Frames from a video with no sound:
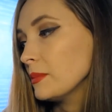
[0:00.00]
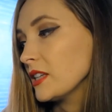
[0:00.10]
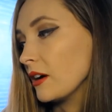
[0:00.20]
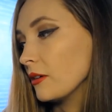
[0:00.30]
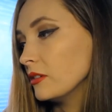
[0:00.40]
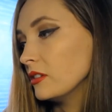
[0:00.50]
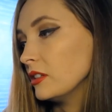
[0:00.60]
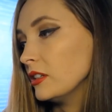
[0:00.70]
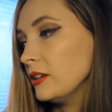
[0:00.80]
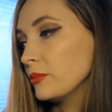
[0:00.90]
out.
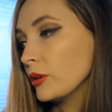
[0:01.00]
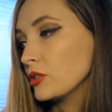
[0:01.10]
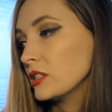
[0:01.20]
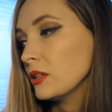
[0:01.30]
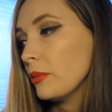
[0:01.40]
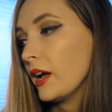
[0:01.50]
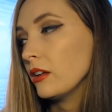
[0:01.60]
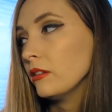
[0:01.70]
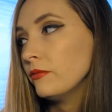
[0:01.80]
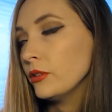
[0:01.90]
He approaches the
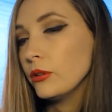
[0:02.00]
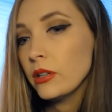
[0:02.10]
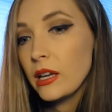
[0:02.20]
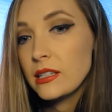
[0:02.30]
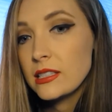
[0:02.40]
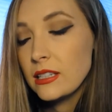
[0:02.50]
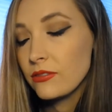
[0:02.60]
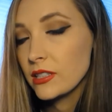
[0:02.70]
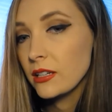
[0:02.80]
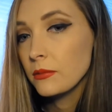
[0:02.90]
pile of food and
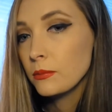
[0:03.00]
sniffs it.